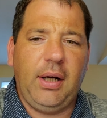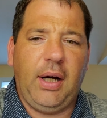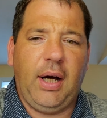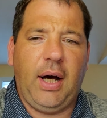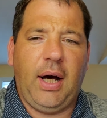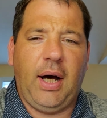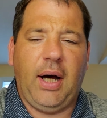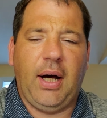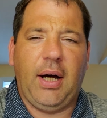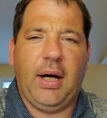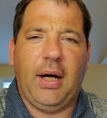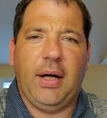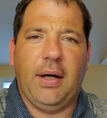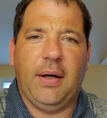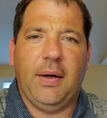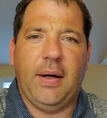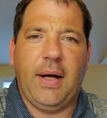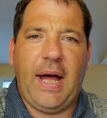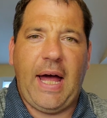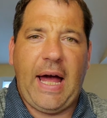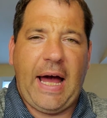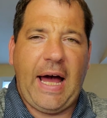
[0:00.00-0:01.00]

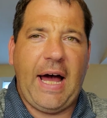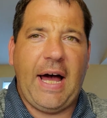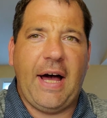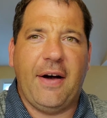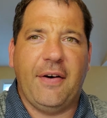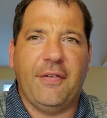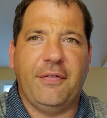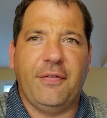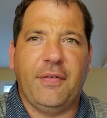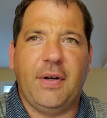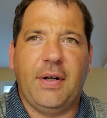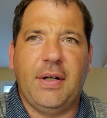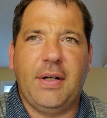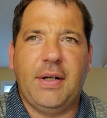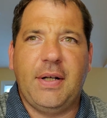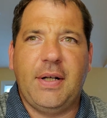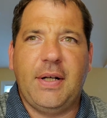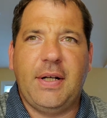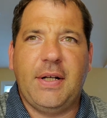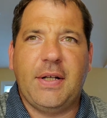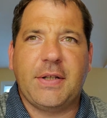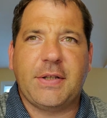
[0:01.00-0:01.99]
have
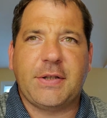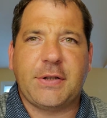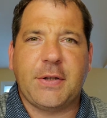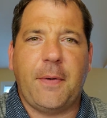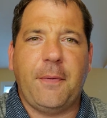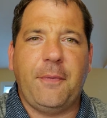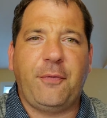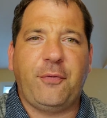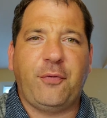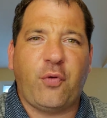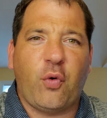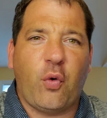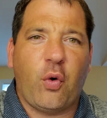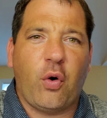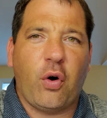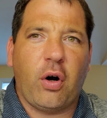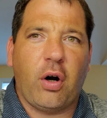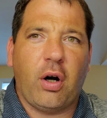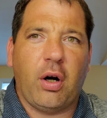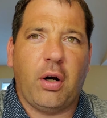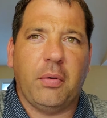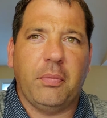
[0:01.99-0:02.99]
some
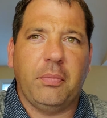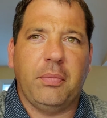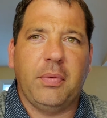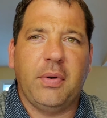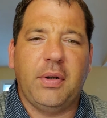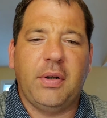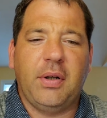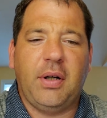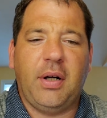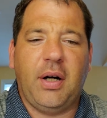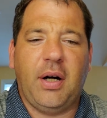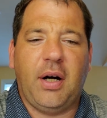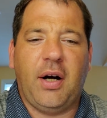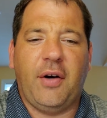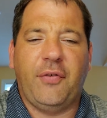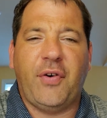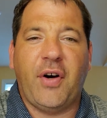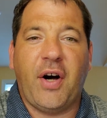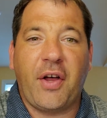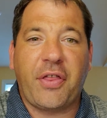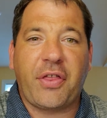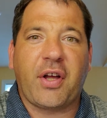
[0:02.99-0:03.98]
form
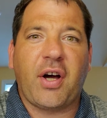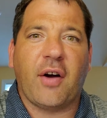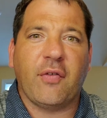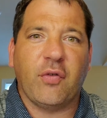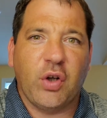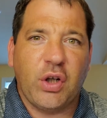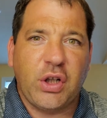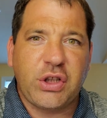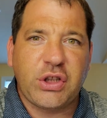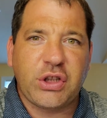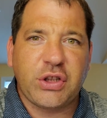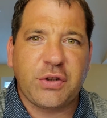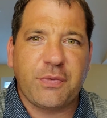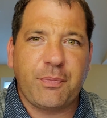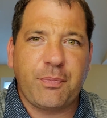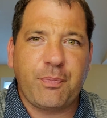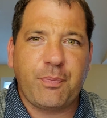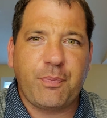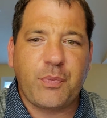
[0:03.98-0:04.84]
of health coverage.